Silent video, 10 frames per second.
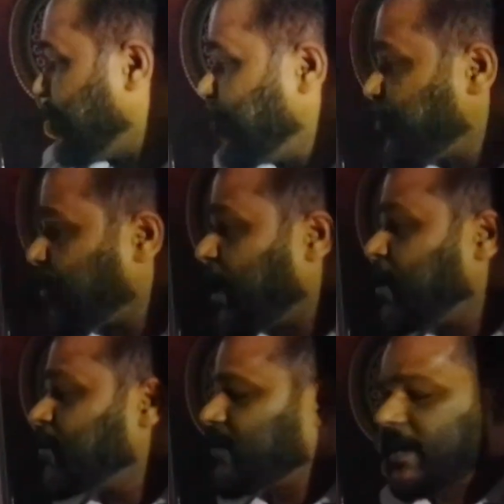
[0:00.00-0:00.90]

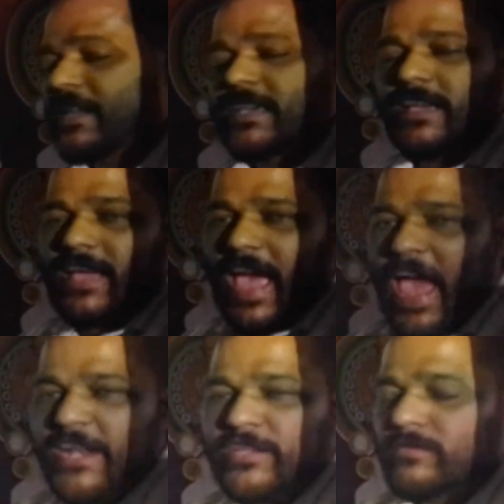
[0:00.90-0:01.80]
shading technique
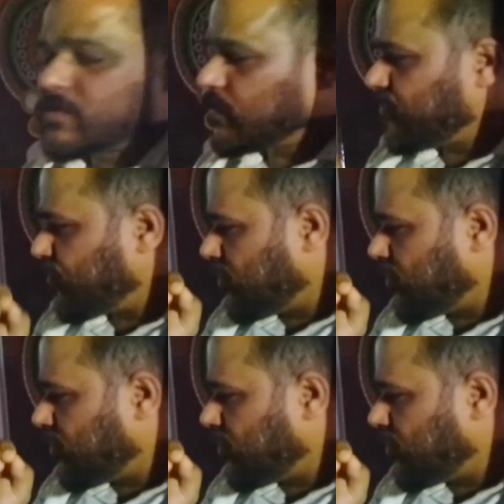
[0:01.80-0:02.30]
and use of